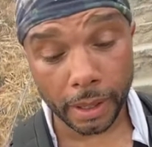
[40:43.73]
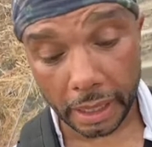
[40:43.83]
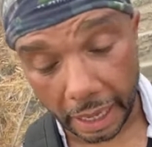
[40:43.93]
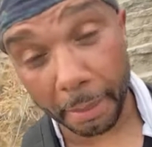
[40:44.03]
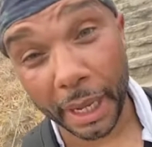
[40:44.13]

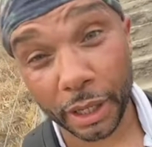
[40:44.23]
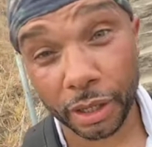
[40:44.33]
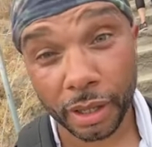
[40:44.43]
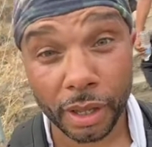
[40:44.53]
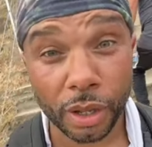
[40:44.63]
I mean,
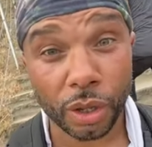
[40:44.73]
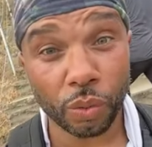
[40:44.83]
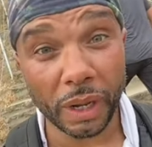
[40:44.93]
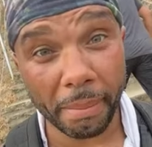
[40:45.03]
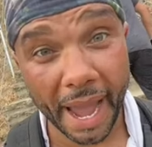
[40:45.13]

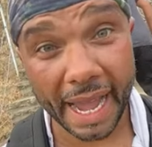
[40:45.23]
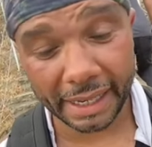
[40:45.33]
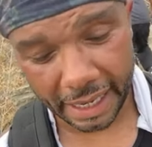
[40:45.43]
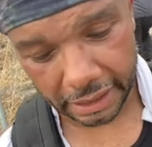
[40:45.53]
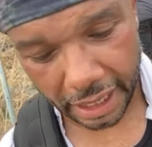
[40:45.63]
we mad
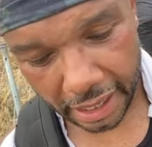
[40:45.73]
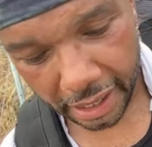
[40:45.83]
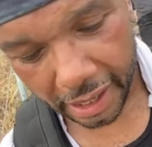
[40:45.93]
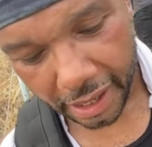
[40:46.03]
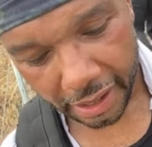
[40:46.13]
that
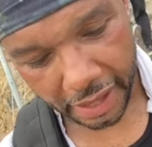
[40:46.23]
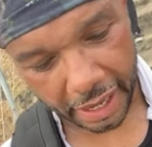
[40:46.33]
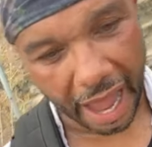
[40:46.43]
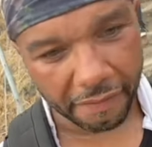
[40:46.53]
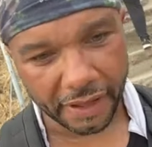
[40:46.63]

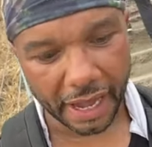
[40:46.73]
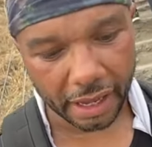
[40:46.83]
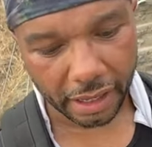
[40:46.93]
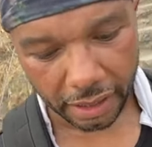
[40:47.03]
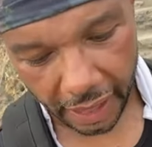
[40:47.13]

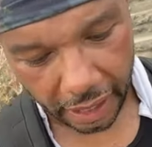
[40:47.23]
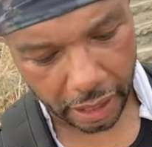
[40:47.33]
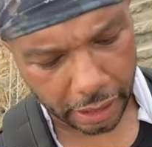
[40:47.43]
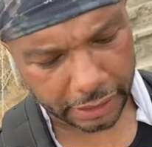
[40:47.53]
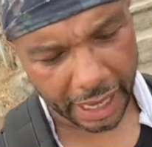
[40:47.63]

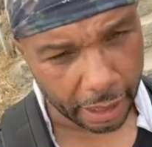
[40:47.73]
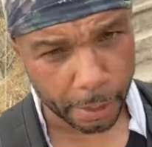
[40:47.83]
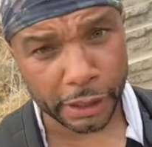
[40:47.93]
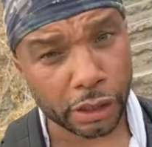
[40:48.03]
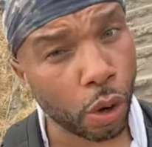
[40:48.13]

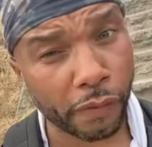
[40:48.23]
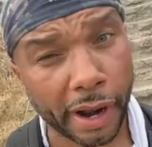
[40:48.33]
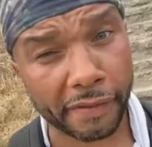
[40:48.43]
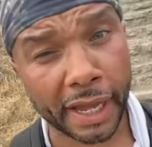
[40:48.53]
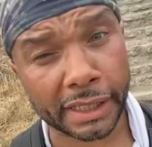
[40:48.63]
Taliban took over
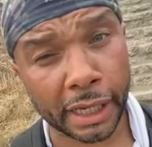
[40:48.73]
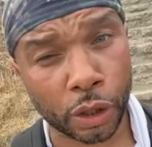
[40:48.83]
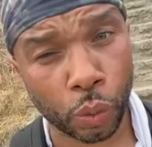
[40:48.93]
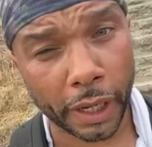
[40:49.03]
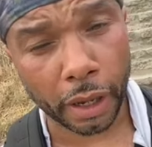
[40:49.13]
Afghanistan in a
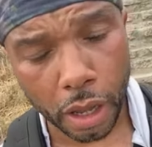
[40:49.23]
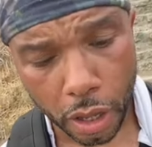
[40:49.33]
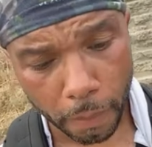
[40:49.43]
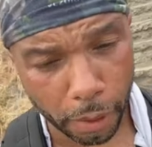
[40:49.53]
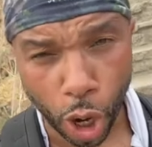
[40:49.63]
week,
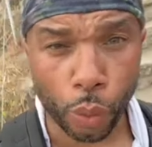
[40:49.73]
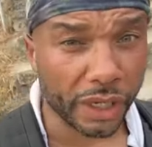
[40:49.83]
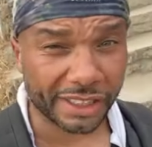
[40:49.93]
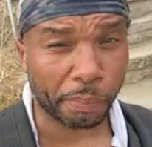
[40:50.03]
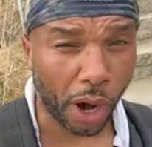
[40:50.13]
but are we
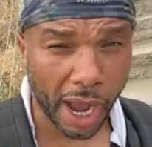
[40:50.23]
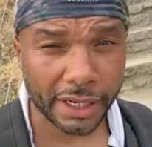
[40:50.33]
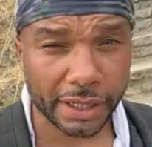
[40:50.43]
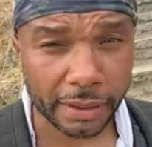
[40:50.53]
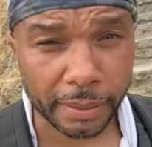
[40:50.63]

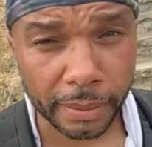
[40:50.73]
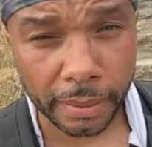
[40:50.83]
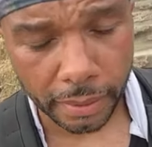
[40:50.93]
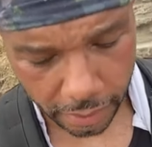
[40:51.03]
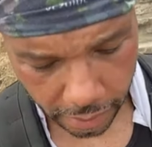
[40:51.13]
surprised?
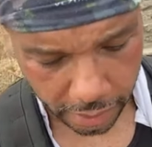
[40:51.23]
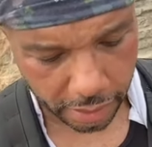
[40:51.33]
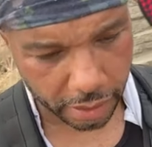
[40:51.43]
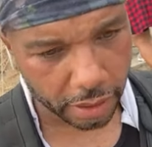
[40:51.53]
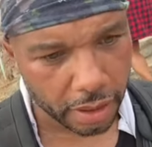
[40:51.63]

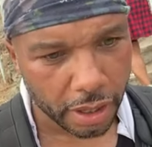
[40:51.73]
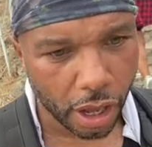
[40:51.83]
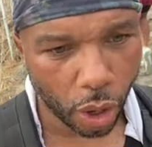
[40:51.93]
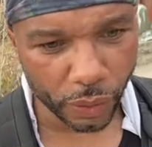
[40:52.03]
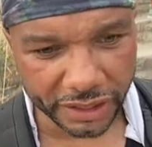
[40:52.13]

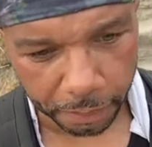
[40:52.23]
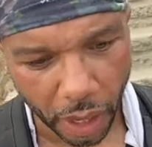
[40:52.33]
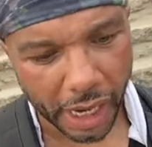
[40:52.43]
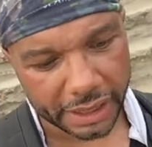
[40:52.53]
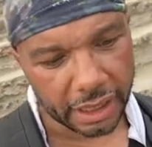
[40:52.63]
Are we
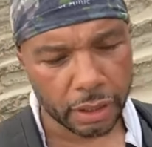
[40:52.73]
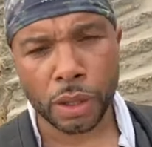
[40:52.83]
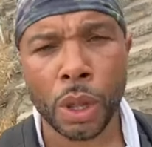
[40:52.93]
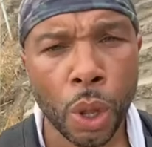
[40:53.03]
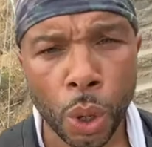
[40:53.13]
surprised?
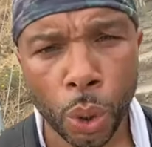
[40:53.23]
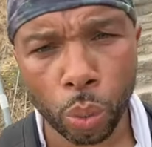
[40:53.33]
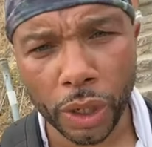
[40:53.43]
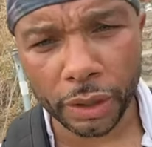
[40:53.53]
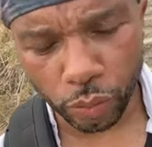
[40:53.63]

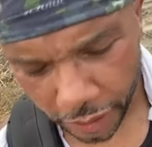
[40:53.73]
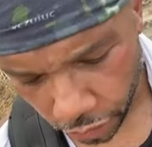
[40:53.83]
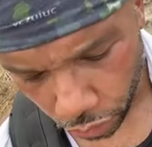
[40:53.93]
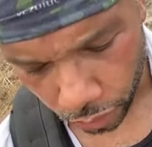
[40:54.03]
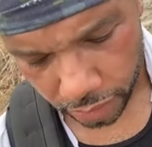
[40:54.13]
What did we
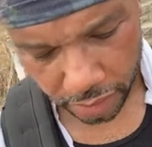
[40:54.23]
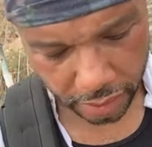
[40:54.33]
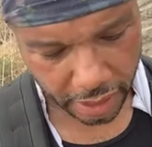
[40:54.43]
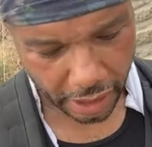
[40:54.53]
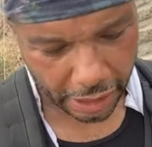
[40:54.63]
do
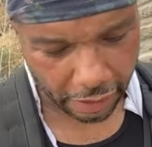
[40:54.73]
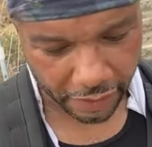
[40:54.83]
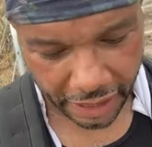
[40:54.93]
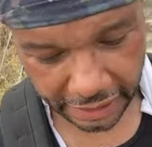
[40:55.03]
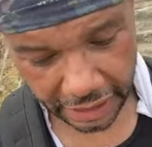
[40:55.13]
in
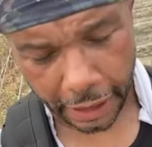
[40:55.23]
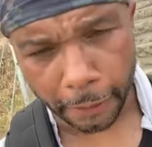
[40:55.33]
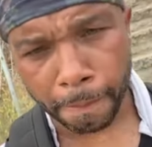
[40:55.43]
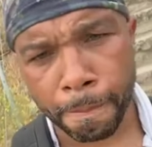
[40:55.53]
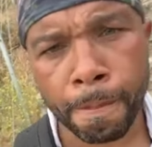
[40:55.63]
Afghanistan?
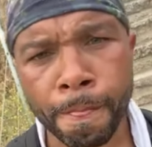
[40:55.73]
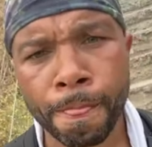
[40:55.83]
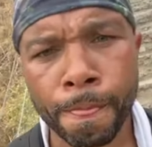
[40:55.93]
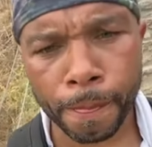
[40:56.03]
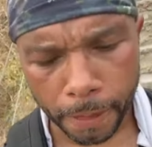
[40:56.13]

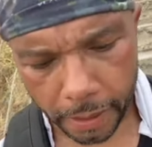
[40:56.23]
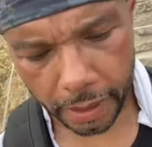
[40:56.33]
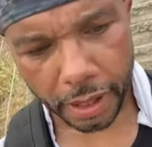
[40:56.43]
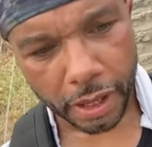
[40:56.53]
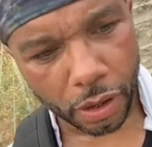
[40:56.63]

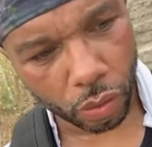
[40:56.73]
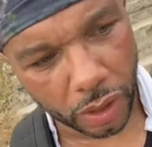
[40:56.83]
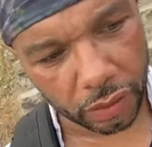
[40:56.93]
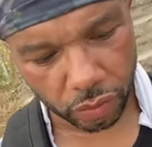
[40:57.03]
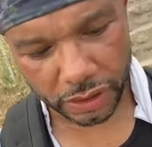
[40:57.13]

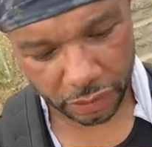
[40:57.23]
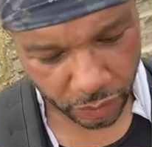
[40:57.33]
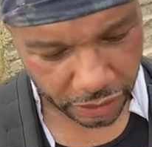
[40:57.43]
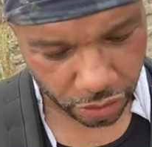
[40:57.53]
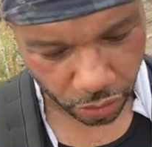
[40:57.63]
What did
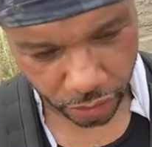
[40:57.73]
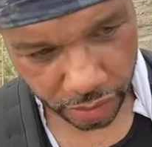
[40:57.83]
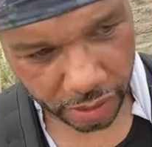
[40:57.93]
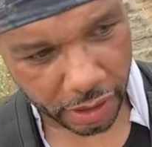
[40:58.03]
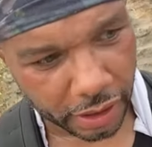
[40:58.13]
we do
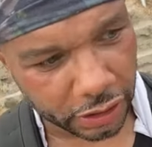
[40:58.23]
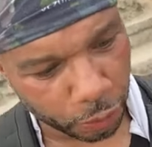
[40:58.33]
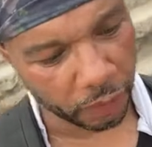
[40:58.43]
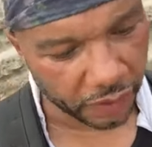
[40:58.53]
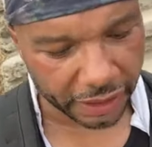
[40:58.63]
to
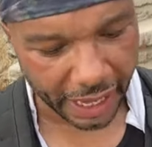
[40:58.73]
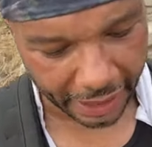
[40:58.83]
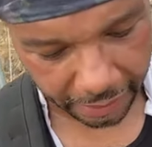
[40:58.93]
prevent that?